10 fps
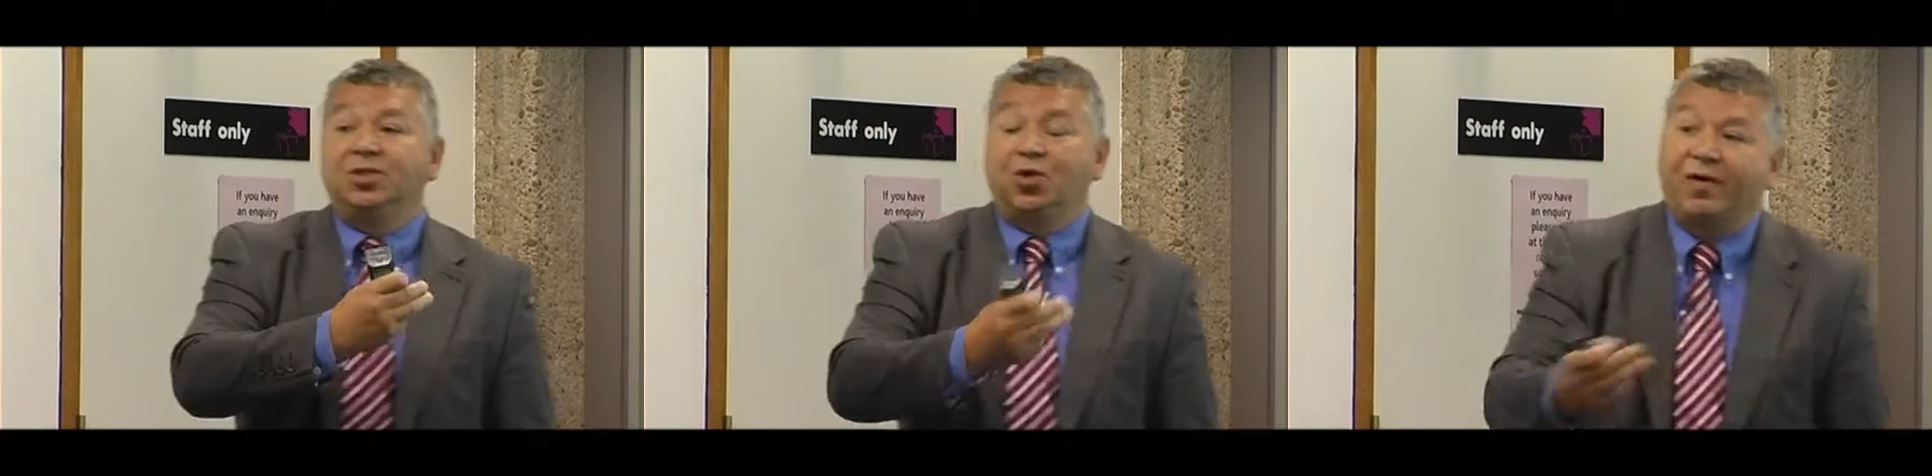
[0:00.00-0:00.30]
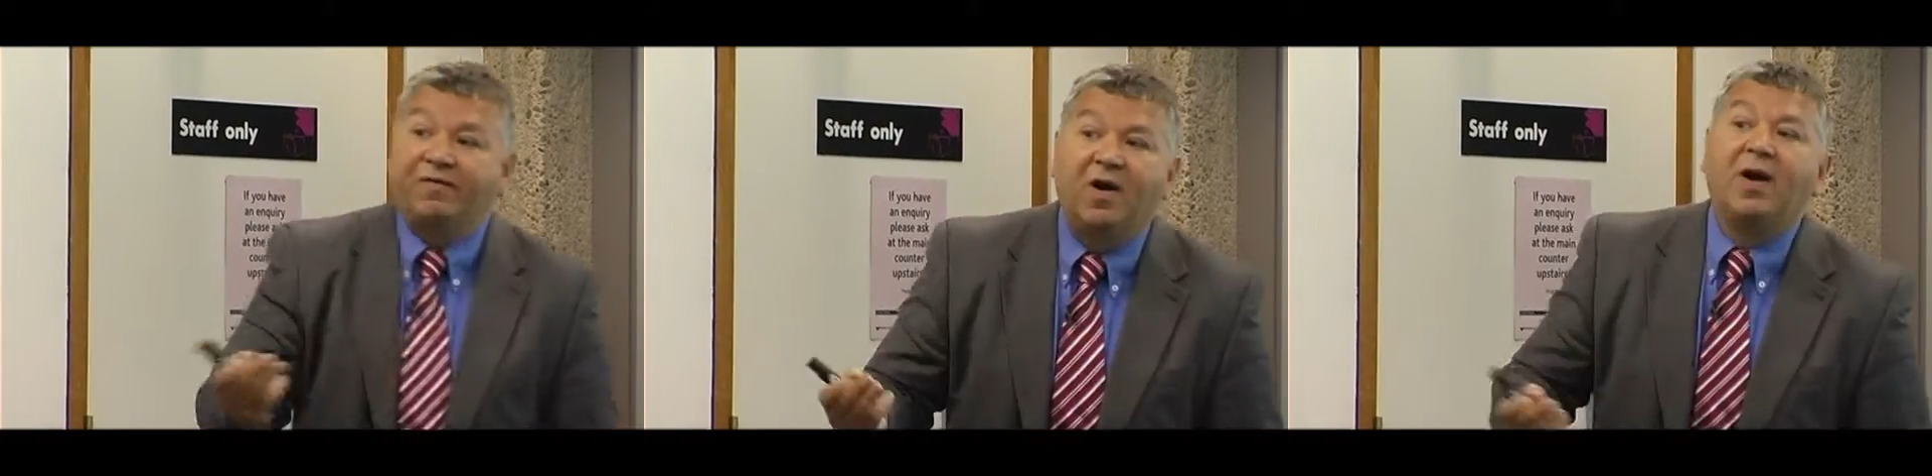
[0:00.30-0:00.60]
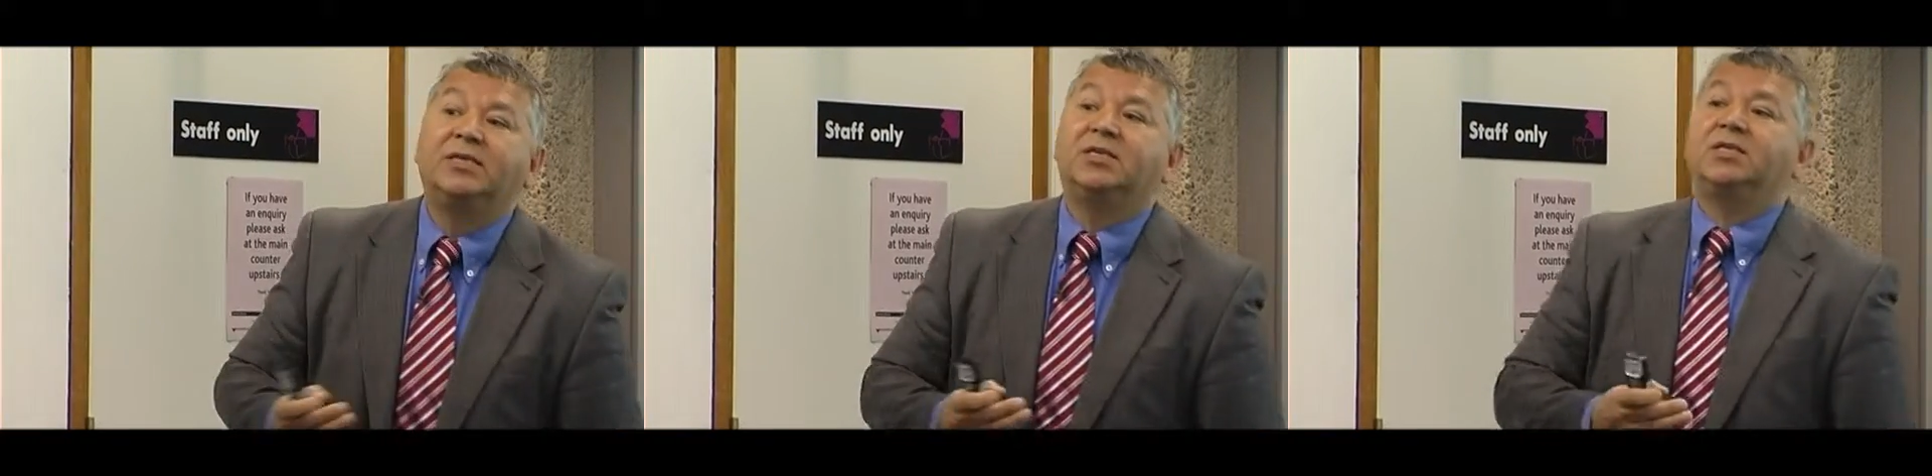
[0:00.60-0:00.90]
your
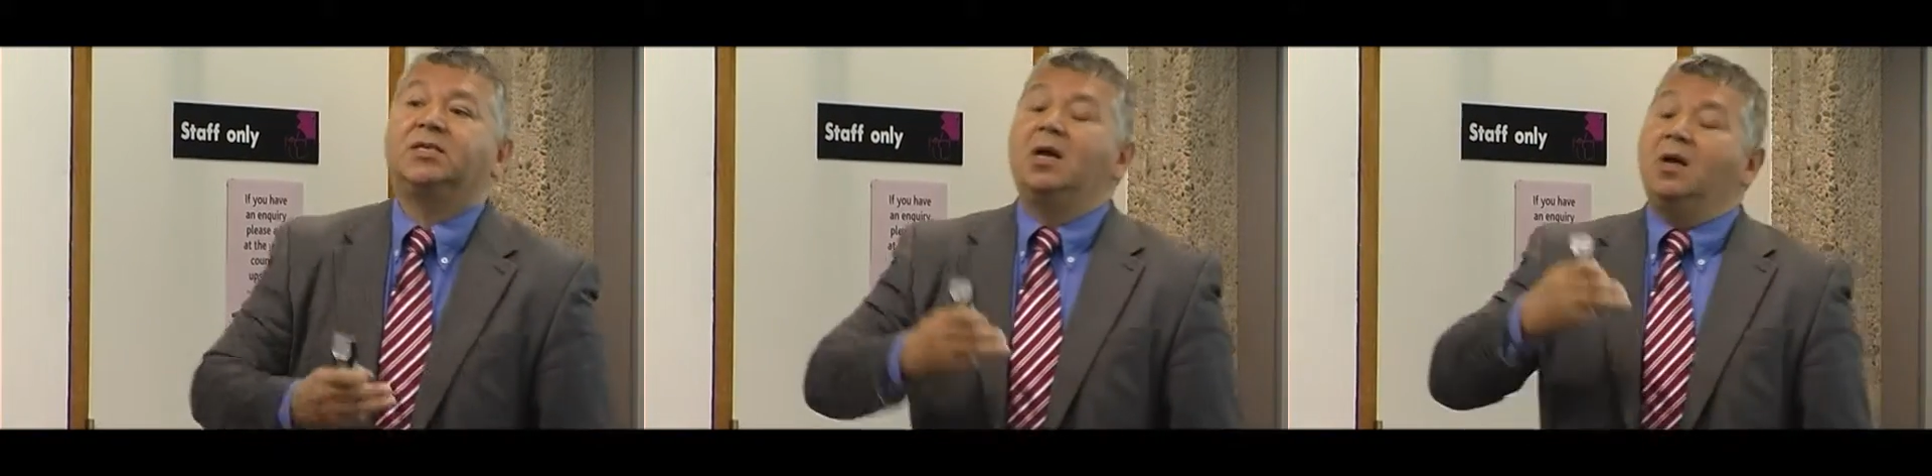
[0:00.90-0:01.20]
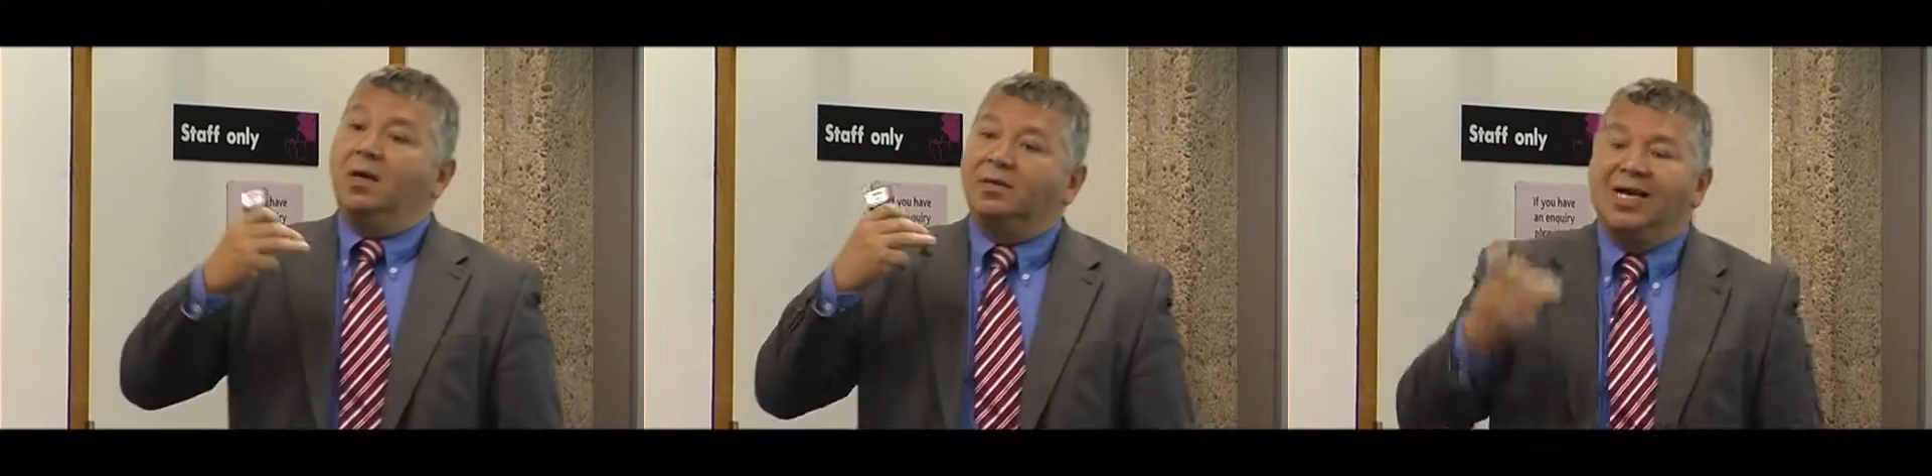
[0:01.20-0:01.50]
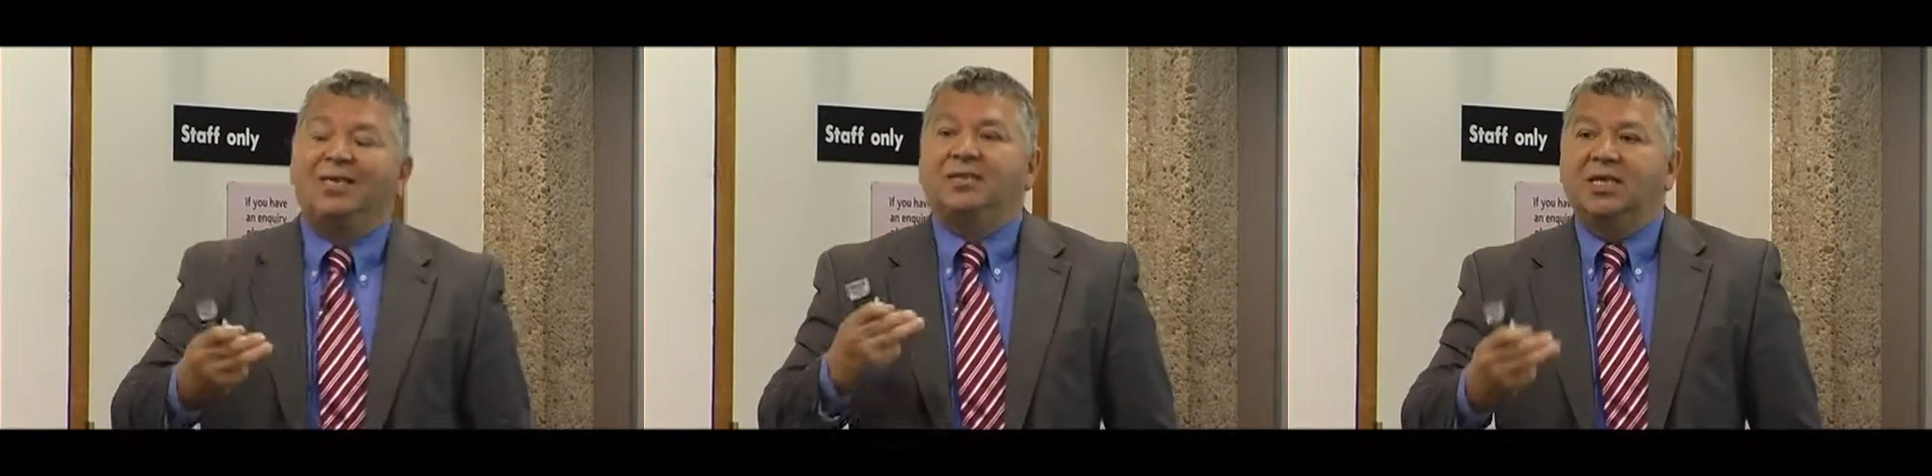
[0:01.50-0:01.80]
advisors.
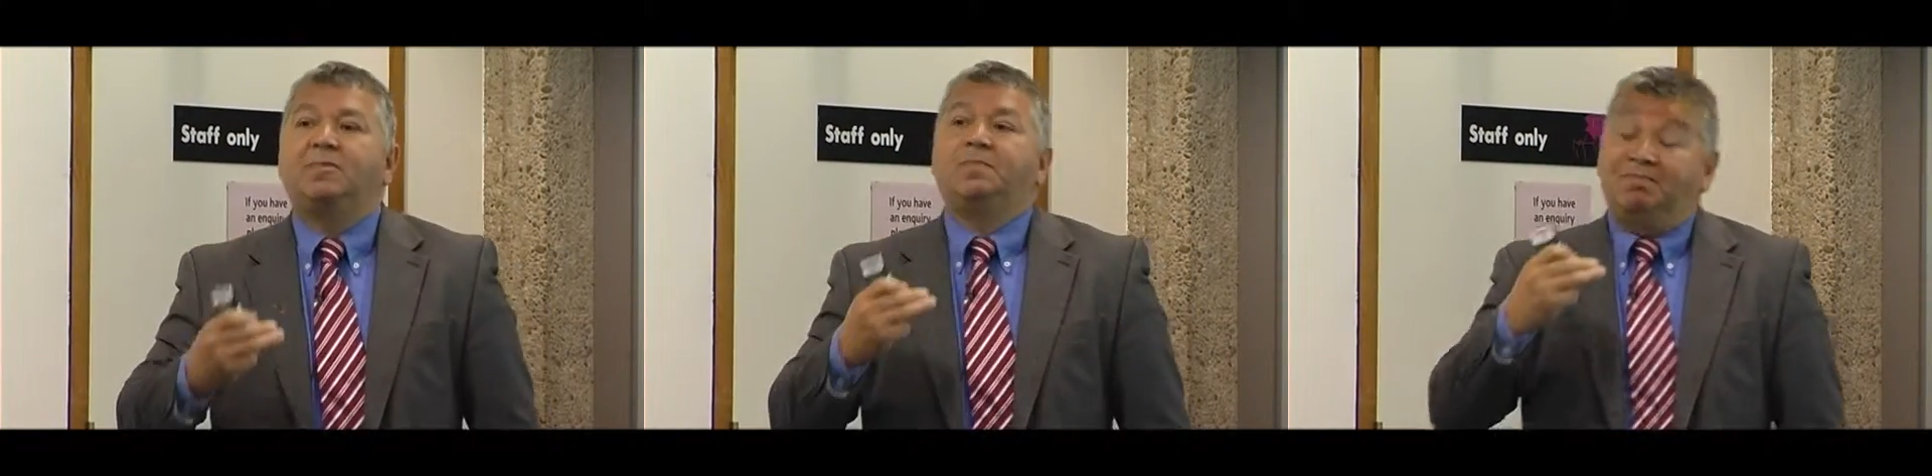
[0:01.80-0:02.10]
Does this